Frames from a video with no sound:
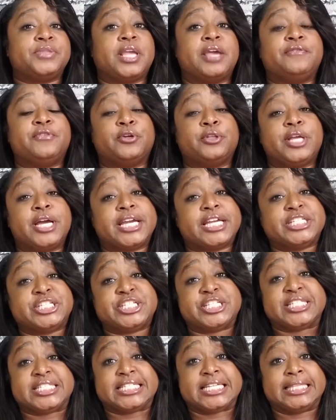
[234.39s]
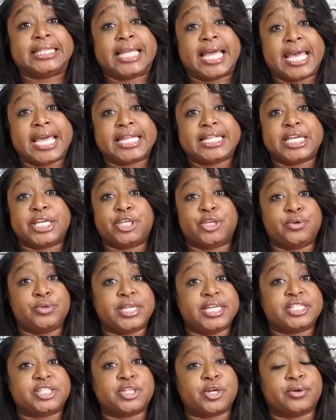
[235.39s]
if your luggage is delayed and you
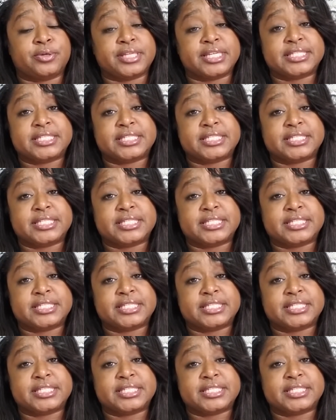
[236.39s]
need certain